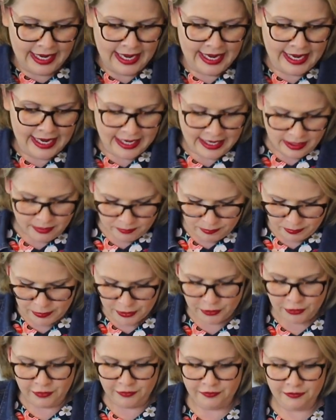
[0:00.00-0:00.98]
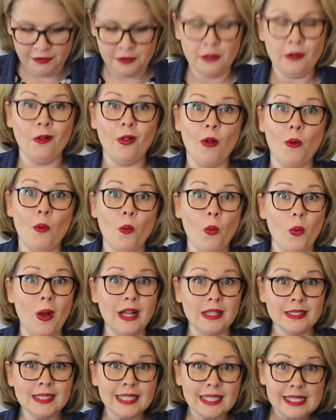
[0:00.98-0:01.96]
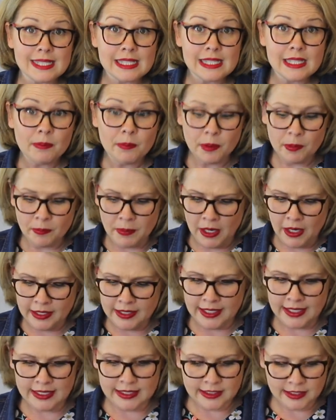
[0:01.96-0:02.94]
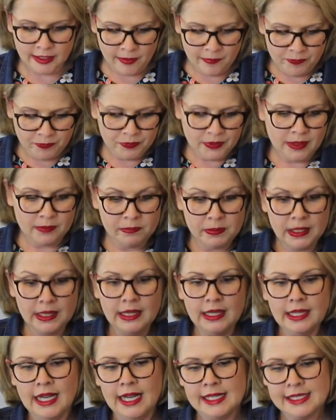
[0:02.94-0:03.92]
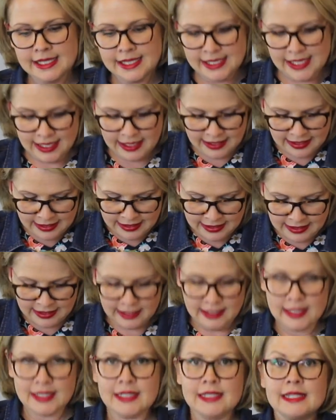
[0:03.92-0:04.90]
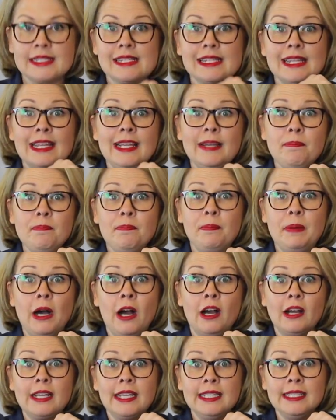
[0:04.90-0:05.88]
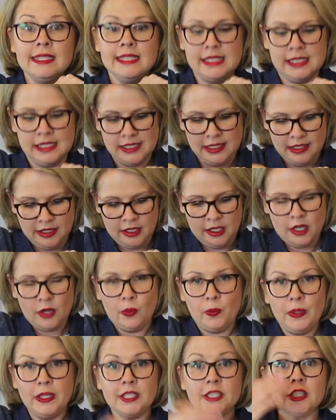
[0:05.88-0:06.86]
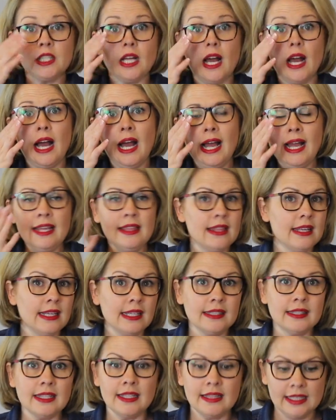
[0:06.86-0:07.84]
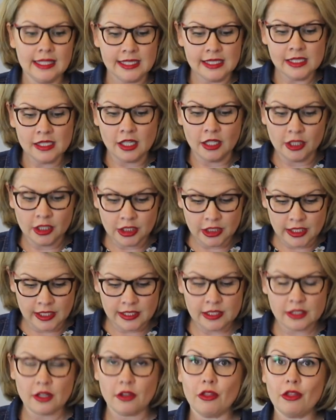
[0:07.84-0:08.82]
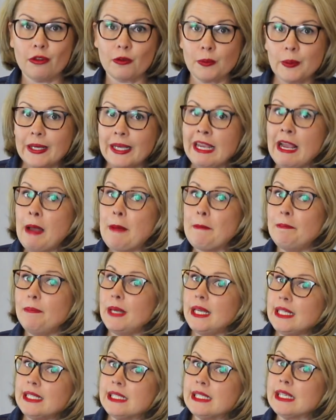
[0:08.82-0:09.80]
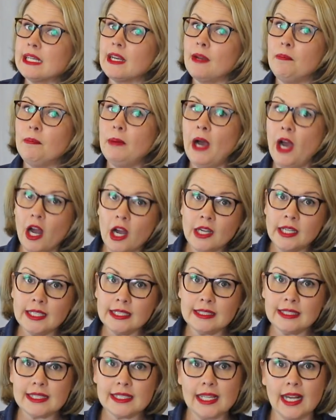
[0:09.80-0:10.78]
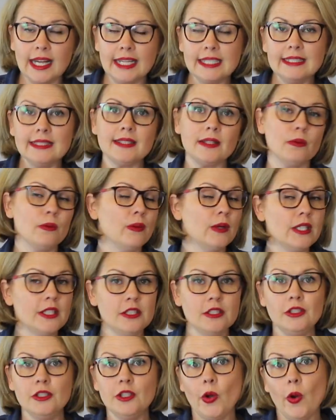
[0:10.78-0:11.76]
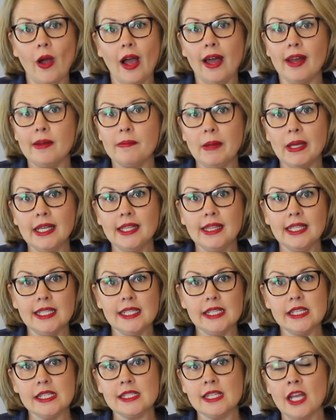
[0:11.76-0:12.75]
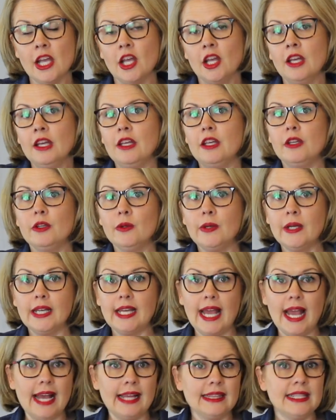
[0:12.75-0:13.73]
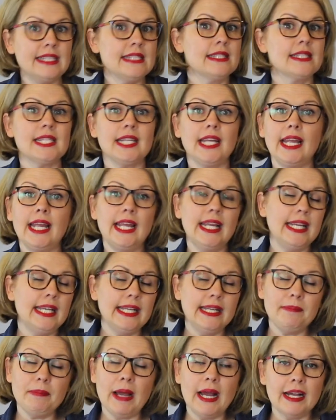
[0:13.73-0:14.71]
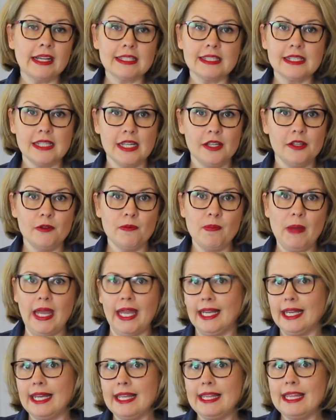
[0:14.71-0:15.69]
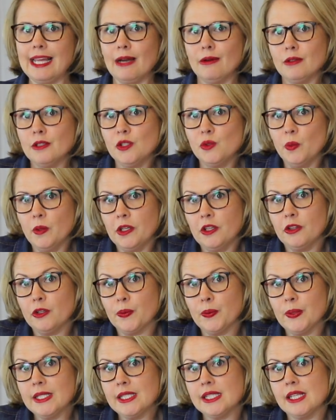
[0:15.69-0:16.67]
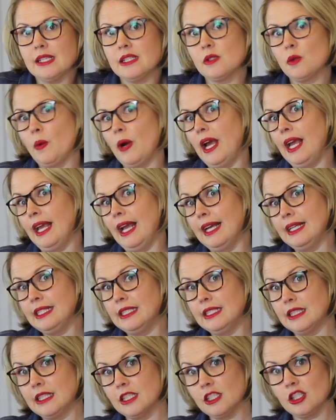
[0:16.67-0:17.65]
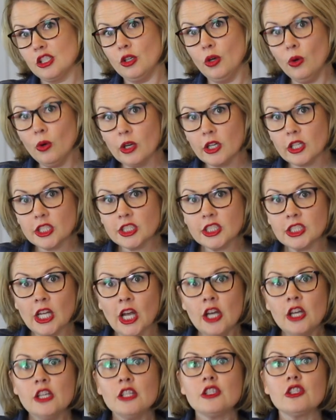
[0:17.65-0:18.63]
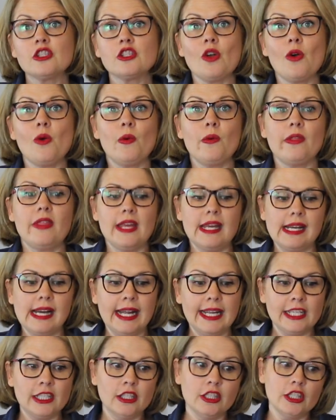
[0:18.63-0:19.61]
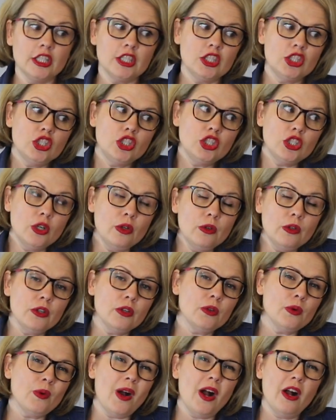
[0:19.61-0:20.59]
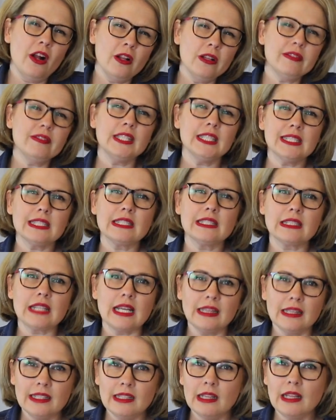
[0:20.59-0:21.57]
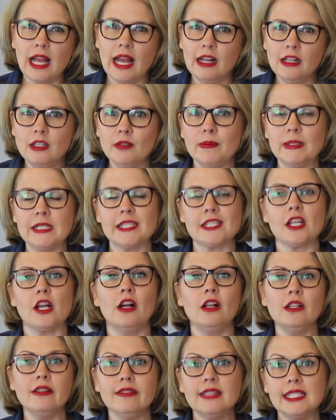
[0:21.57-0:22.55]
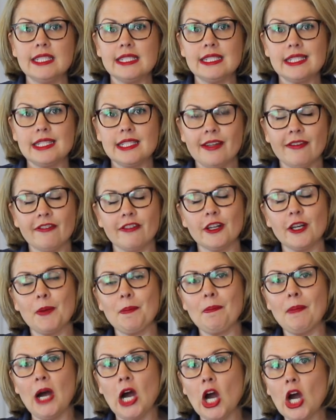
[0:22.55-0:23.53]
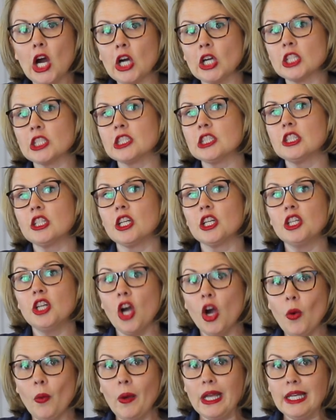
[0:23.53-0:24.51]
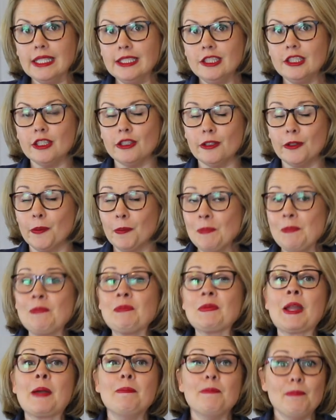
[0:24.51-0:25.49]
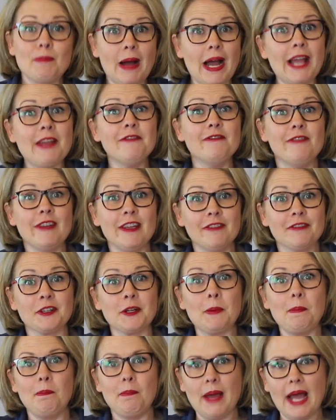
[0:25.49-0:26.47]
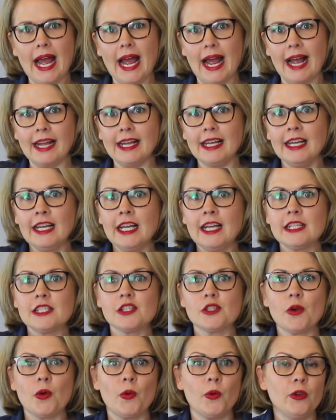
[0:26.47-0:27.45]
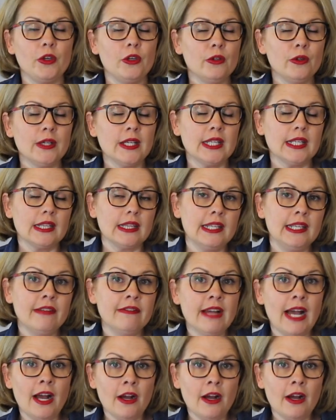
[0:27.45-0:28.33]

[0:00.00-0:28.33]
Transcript: a beautiful welt zipper pocket plus slip pockets, which I think that these are just three basic pocket designs that once you know how to make these, you can add these to any bags that you make. And that was one of the reasons why I did this course so that I could show you all of these little elements, all of these different parts that go into my favorite bag. So you can leave